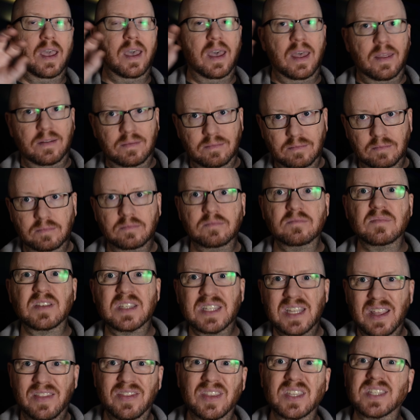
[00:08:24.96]
and
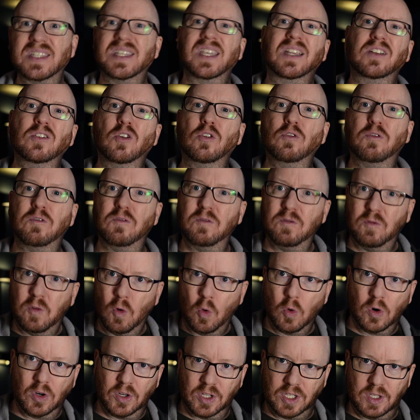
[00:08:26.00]
send the signal
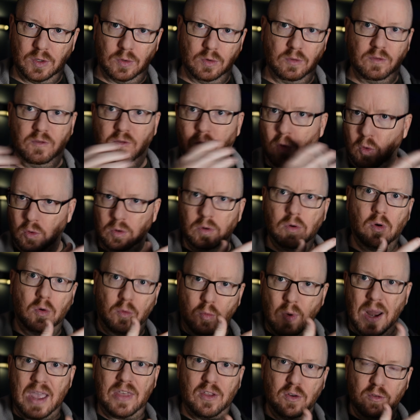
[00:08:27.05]
for you,
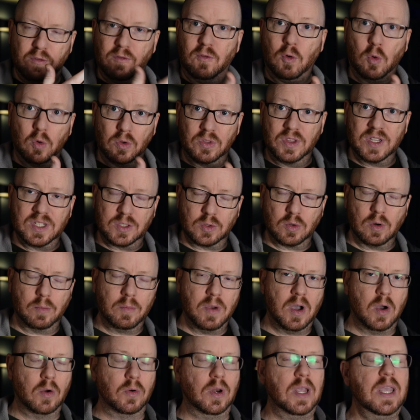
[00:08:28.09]
for this
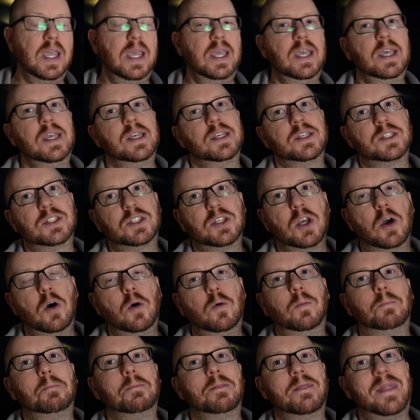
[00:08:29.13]
remote.
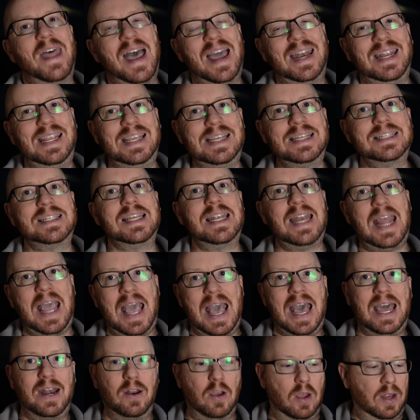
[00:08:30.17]
So that is an
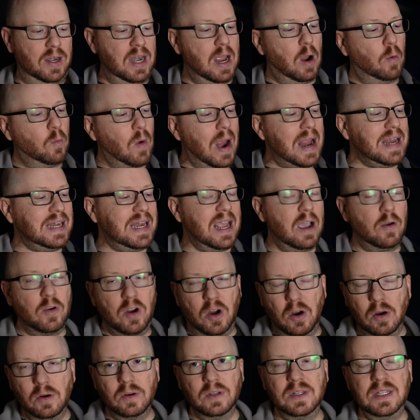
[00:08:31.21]
add-on. Now, right now,
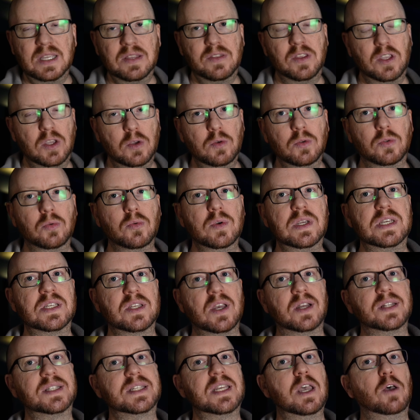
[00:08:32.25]
currently the U3 is
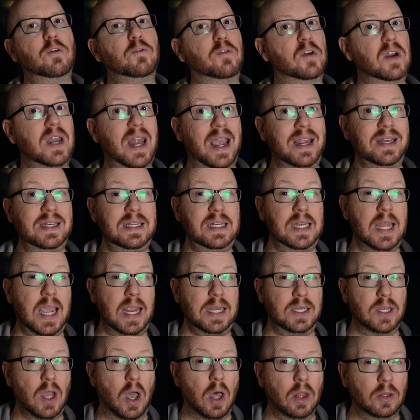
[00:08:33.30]
on sale for
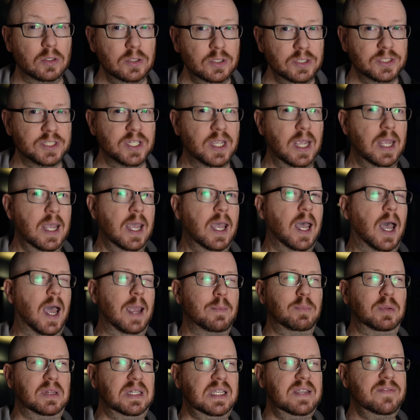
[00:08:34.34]
$99. I
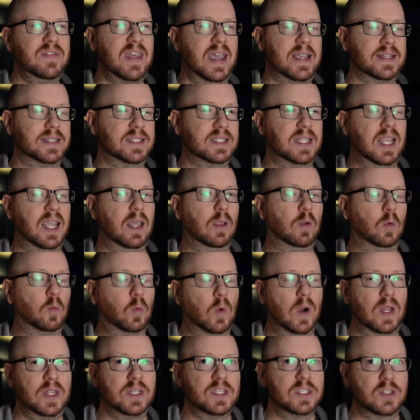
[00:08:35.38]
believe that sale
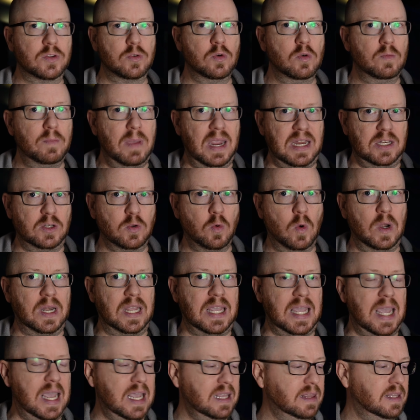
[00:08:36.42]
runs through May
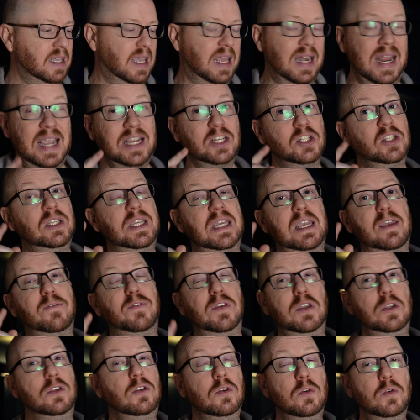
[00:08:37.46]
28th. And actually, if
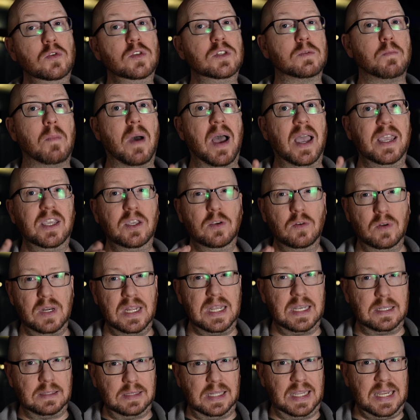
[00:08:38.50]
you use my
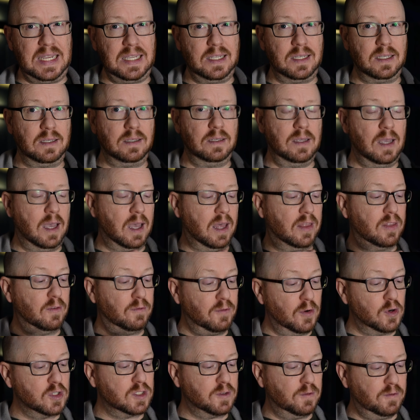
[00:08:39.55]
unique link, the
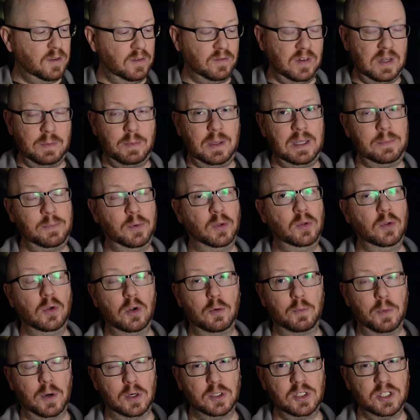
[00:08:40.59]
first 50 people
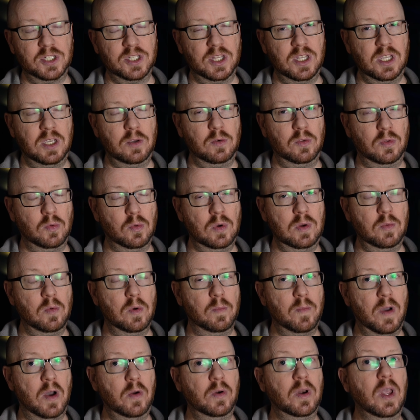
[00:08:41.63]
who purchase the U3
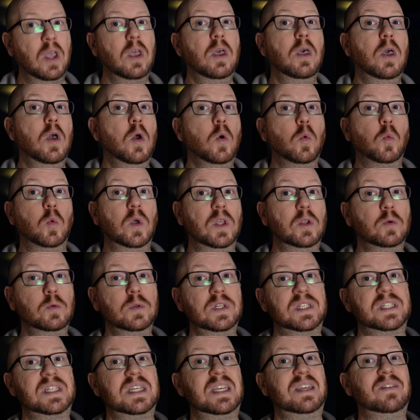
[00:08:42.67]
remote will
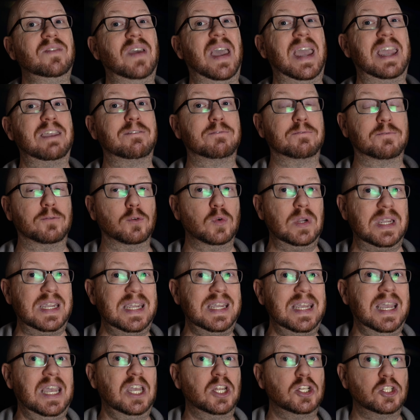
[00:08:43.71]
receive a
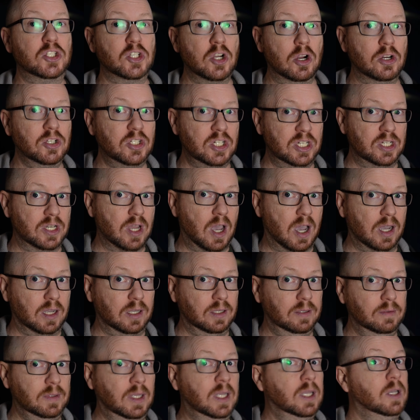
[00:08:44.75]
free charging dock,
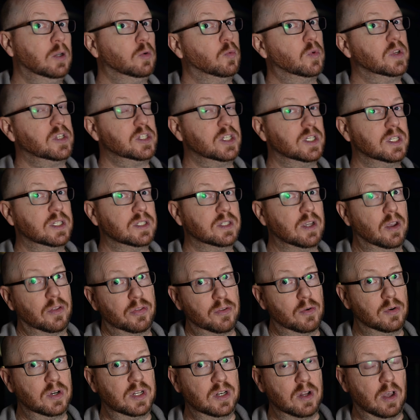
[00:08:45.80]
which is a
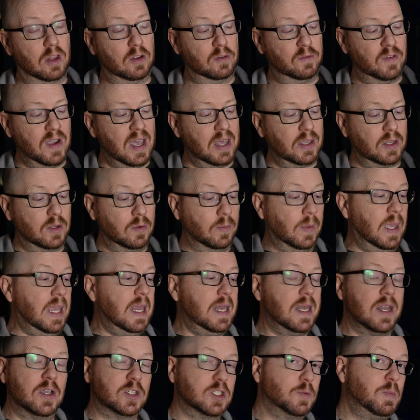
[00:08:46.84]
$30 value.
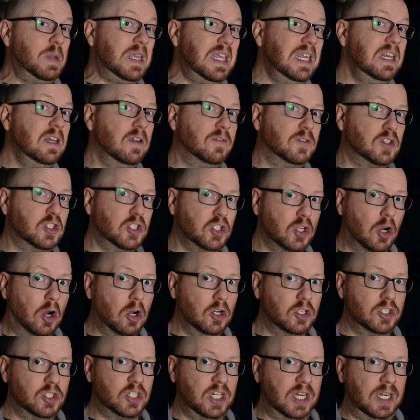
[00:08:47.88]
Now, speaking of
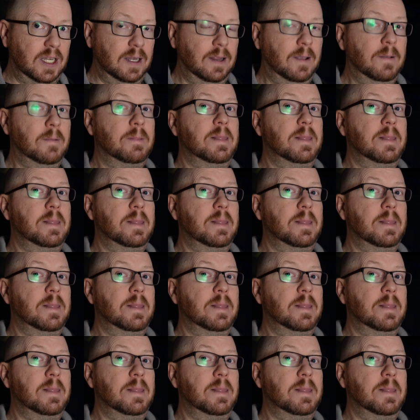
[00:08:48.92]
charging,